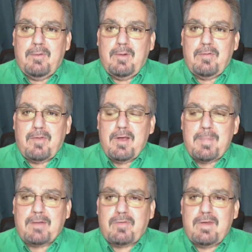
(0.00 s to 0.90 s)
think
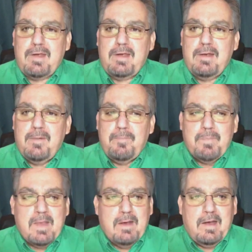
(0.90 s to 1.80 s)
about
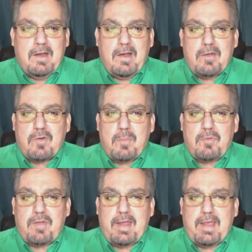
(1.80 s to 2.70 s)
it's
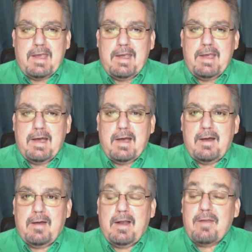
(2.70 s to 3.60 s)
almost like
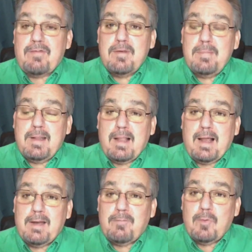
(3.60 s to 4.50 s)
an assembly
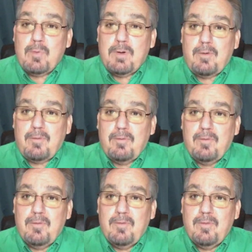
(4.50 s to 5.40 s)
line, if you will.
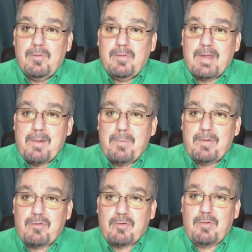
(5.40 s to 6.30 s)
That
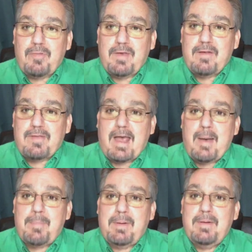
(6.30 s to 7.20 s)
when certain things
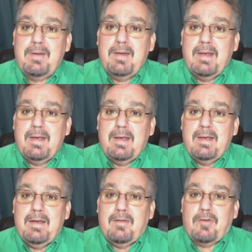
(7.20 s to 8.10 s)
happen,
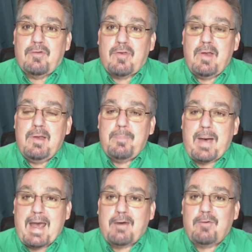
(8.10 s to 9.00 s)
there's a
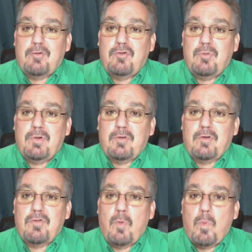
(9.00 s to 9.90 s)
pattern to it.
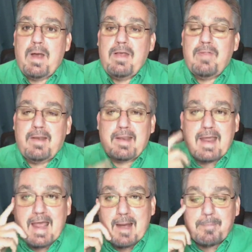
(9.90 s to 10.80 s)
There's a way that it
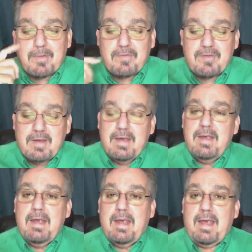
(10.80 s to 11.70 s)
happens.
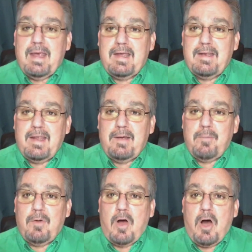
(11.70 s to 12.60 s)
And it
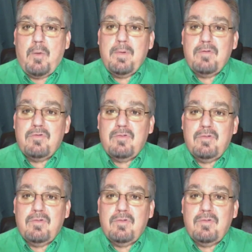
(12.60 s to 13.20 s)
will always